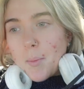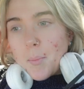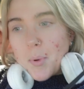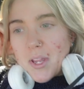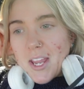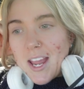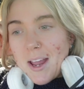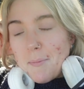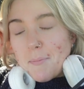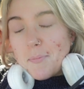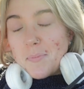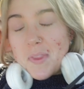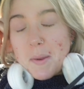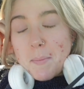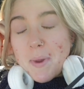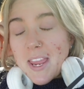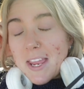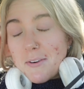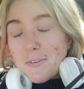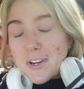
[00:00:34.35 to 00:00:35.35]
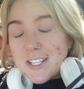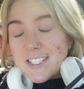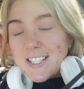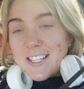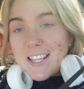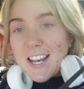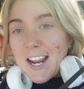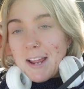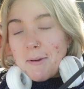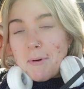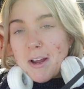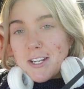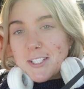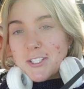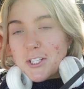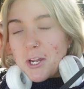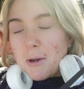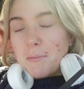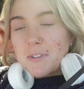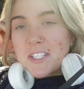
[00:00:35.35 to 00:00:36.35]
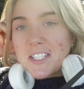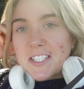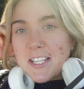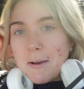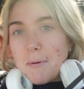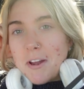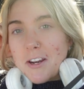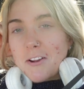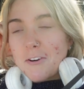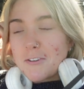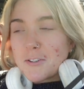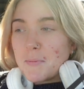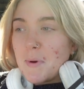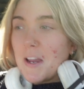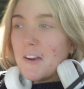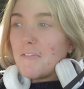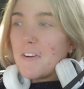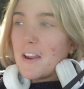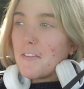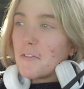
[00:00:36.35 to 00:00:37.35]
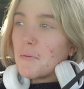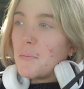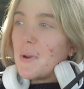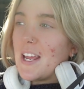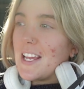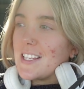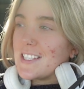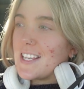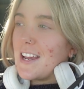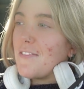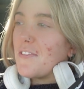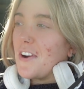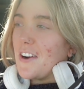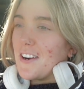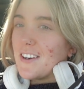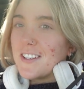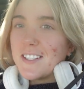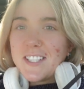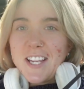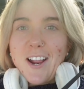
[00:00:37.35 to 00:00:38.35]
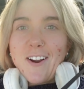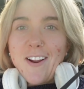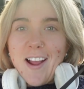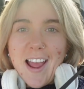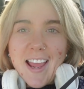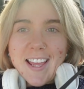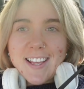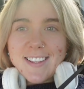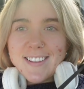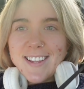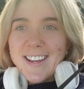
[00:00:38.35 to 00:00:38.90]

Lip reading: But yeah, the main reason that I wanted to come is because I want to go to my favourite place ever, TRI.